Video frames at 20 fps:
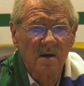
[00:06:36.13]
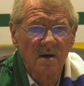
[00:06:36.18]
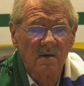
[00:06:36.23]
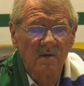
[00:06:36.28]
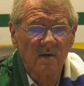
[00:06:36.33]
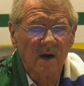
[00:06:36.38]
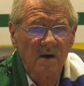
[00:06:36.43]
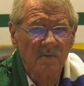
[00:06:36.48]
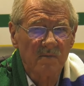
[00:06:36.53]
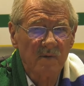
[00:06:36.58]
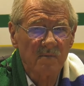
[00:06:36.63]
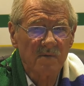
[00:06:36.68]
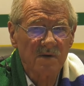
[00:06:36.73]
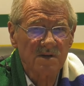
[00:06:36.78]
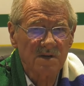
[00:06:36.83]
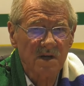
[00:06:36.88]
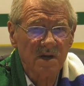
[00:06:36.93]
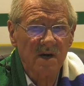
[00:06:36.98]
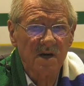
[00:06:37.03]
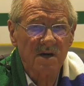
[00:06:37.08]
There are people
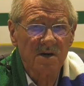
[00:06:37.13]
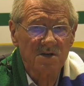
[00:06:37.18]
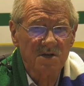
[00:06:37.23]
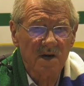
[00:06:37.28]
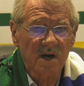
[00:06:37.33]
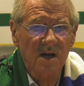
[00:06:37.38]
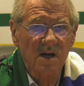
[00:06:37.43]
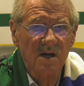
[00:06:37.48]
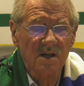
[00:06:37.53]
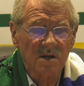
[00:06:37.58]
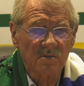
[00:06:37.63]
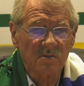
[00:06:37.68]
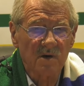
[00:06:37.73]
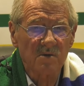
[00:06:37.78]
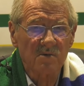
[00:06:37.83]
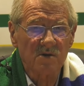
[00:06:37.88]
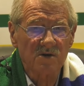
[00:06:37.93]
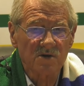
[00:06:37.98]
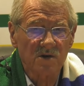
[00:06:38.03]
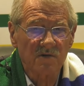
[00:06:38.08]
sitting in jail at the
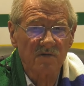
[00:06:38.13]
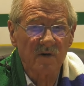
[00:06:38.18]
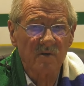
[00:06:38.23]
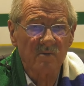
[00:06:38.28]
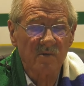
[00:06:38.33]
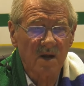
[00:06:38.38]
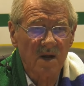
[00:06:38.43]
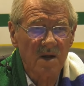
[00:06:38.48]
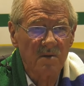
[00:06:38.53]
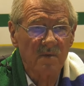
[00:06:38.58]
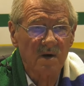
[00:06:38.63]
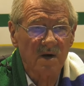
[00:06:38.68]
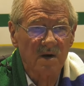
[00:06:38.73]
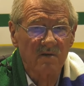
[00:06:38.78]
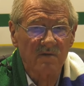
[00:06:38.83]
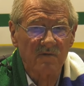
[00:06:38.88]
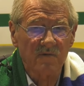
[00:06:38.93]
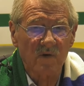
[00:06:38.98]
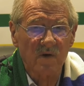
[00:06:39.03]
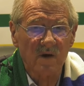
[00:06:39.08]
moment, Geoffrey Malema
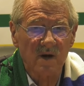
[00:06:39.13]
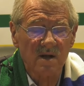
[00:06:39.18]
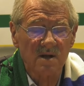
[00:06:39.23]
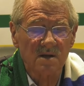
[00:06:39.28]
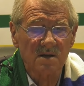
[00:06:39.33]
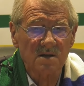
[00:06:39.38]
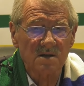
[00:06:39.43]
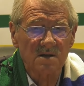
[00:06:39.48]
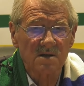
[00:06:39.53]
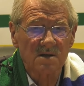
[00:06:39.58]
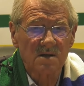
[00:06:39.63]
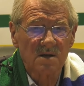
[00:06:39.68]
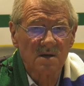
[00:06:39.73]
and 4 others,